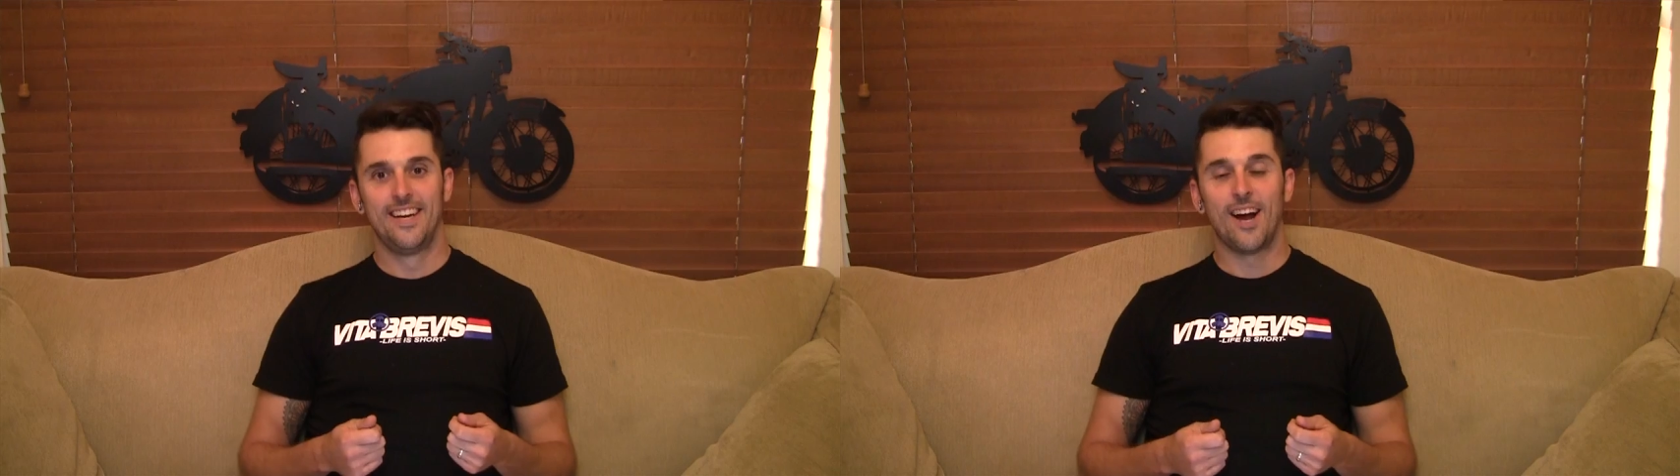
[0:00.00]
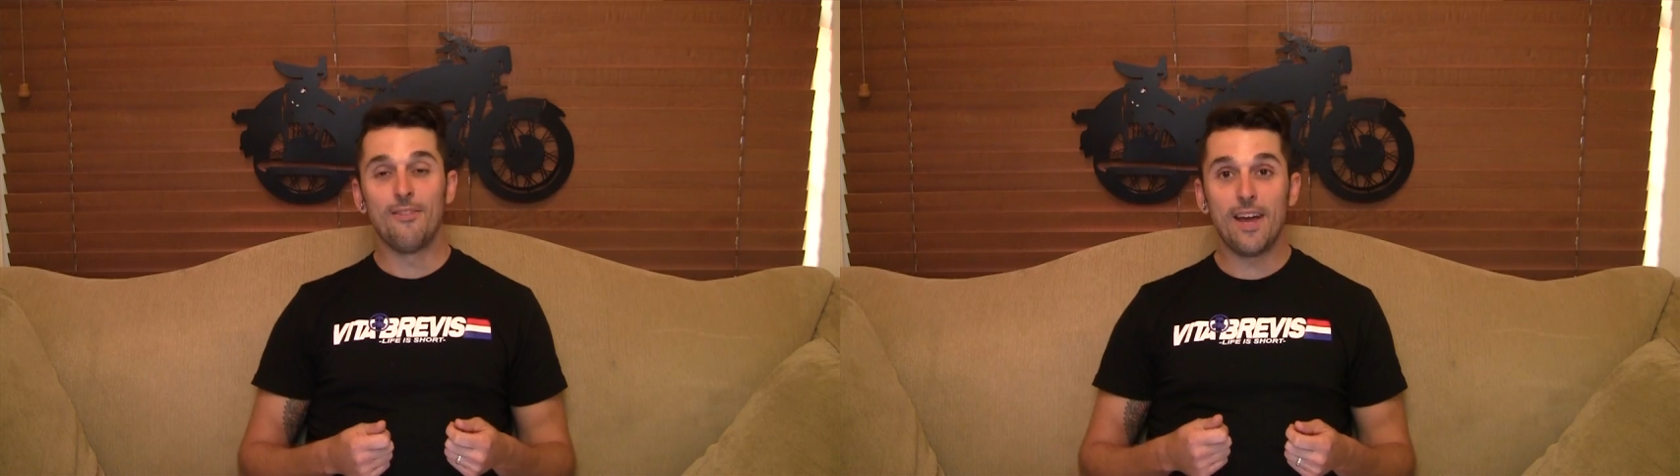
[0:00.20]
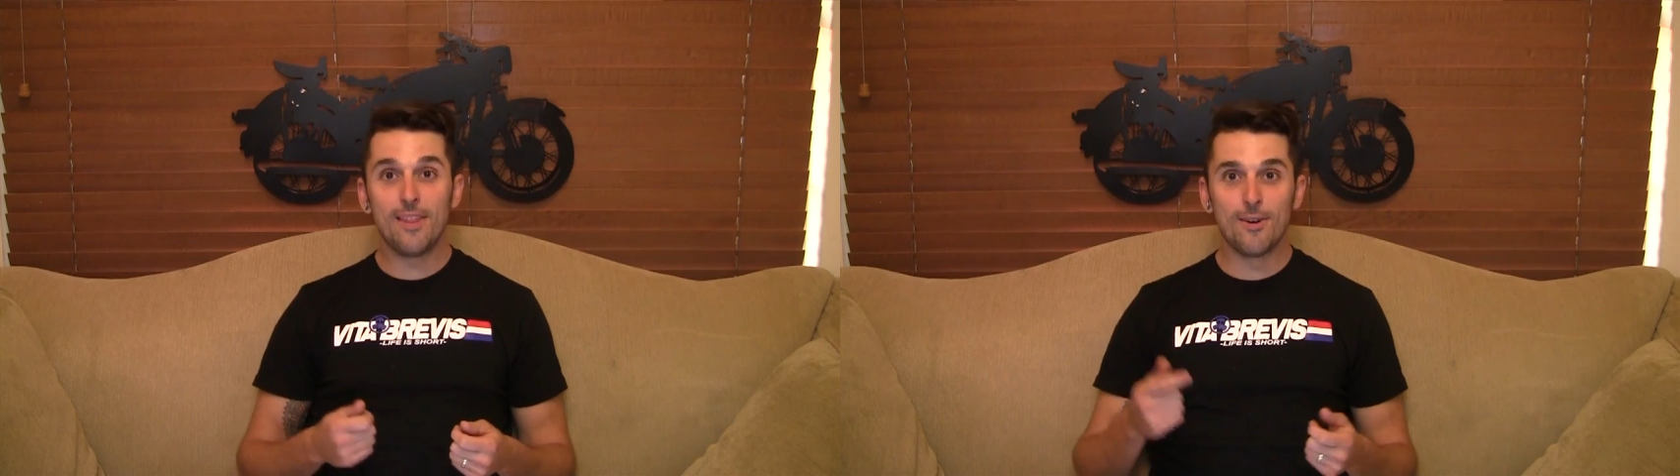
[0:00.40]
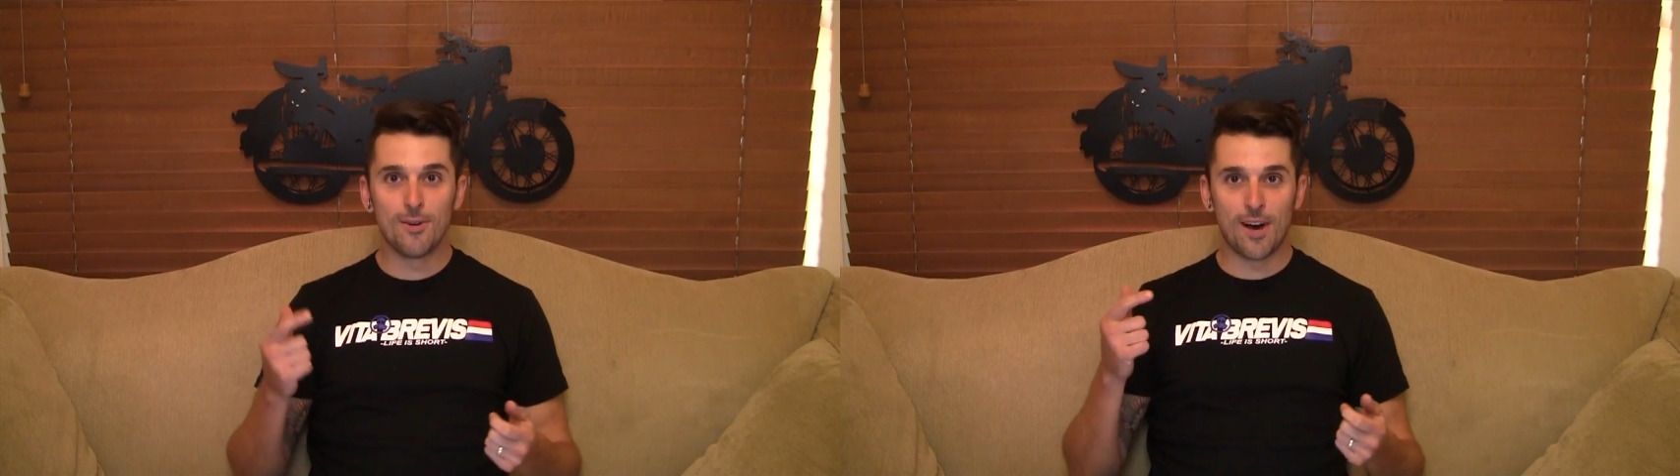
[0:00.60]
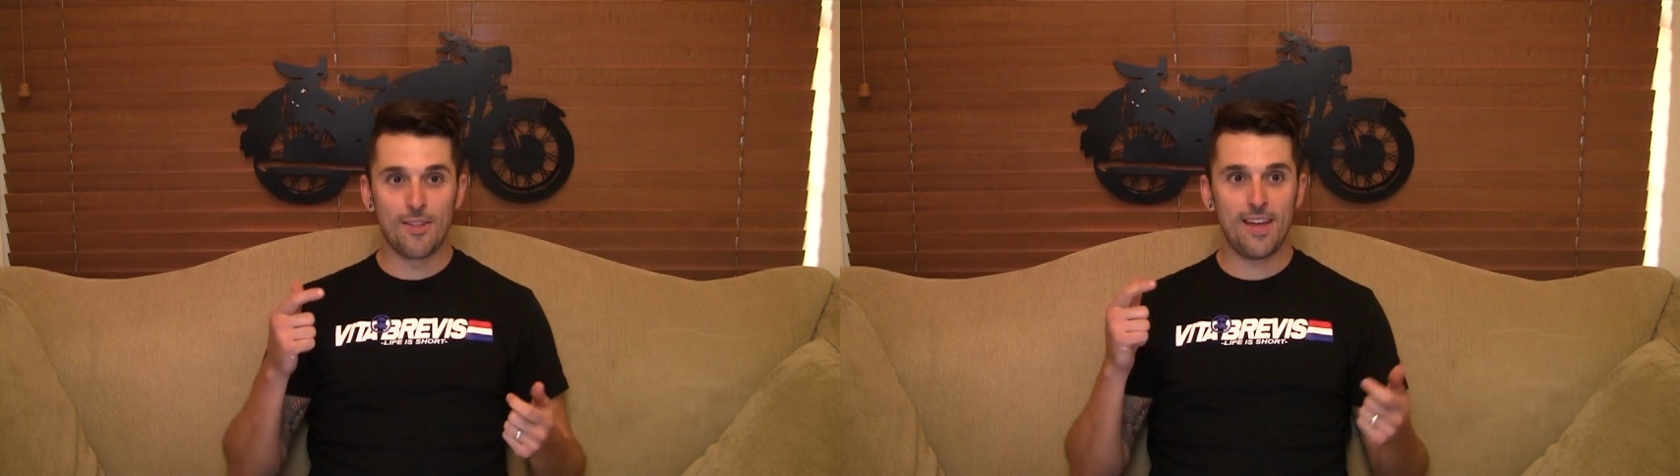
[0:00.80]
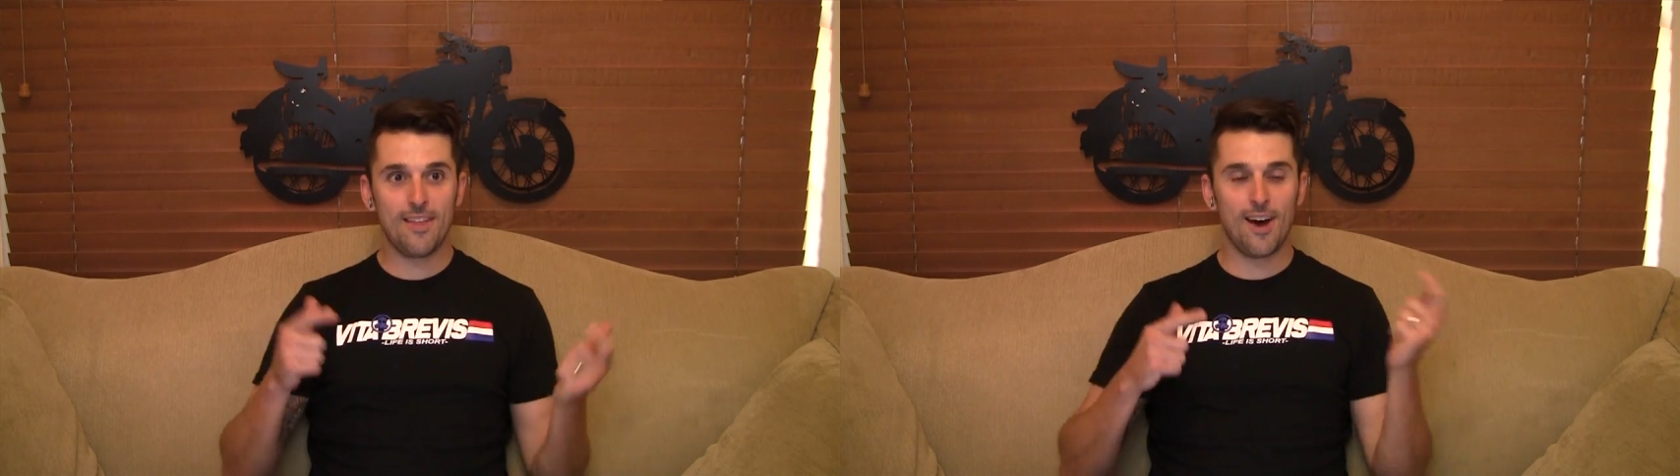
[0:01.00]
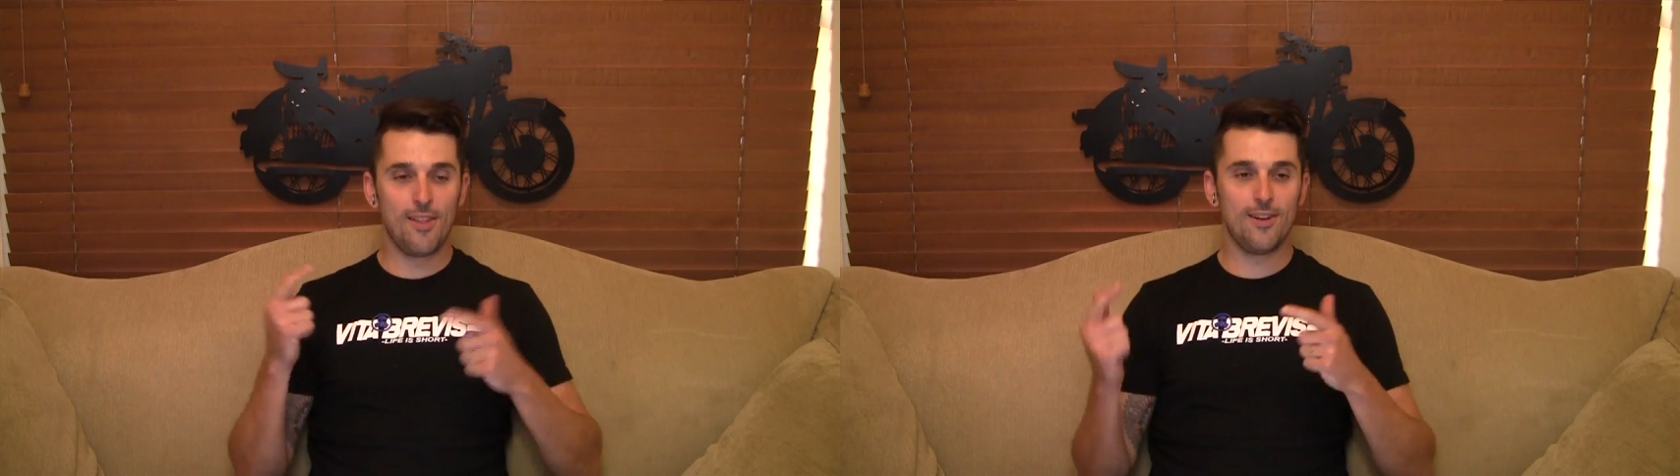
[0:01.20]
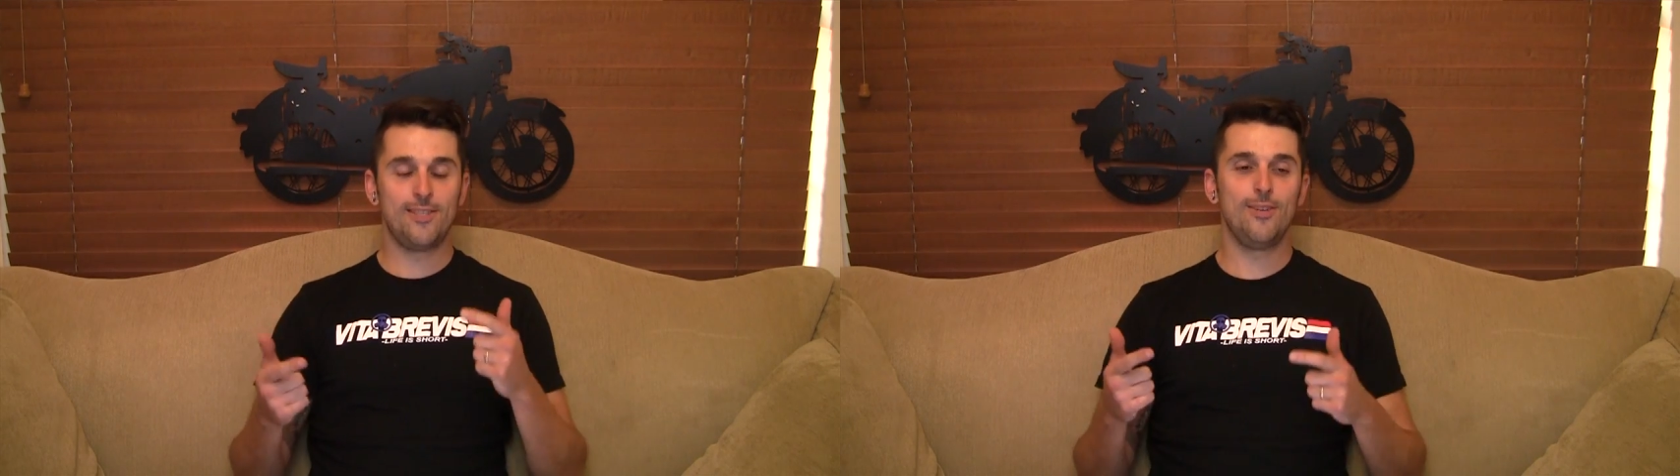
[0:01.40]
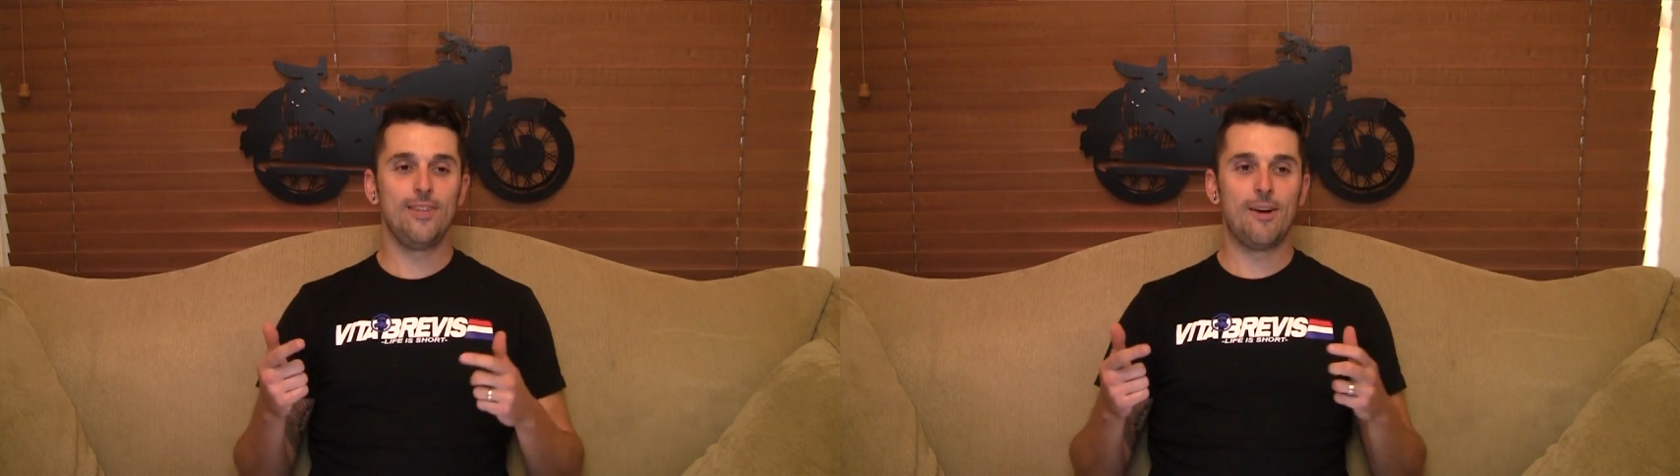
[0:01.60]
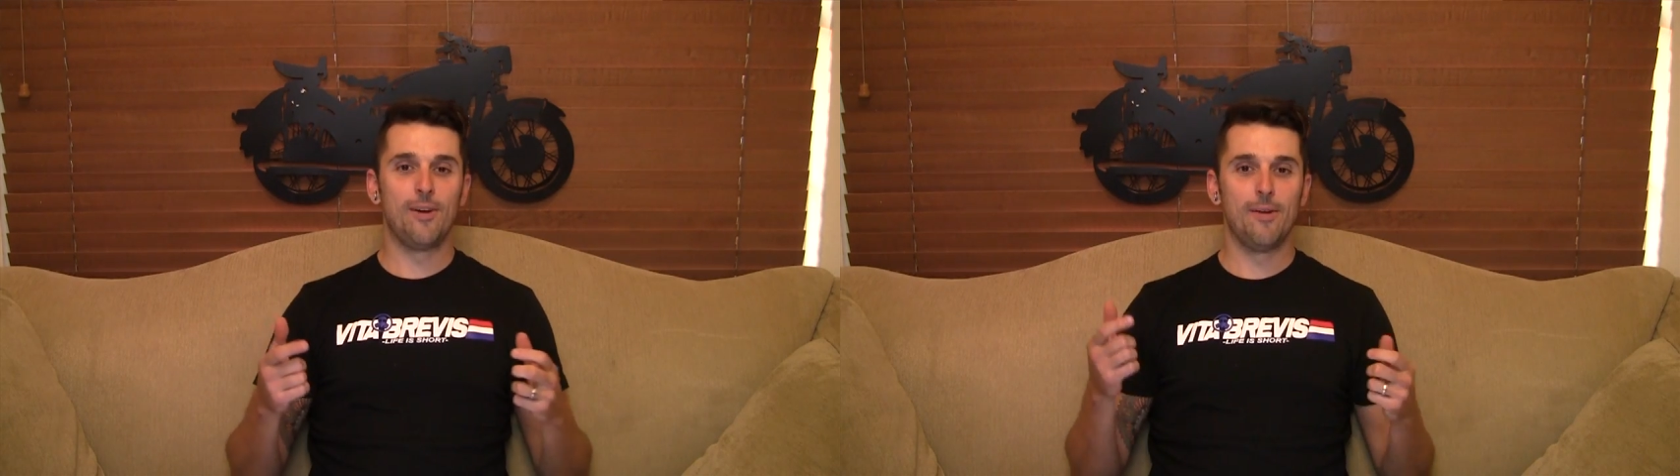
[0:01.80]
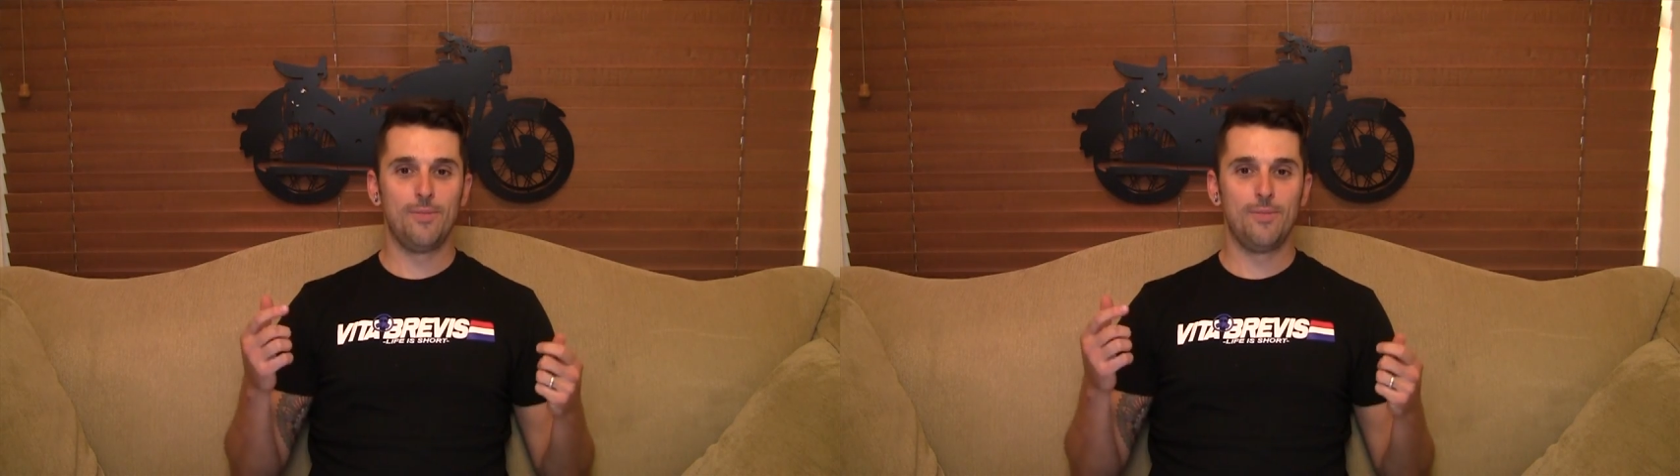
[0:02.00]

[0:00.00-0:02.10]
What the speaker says: Are they the other two that were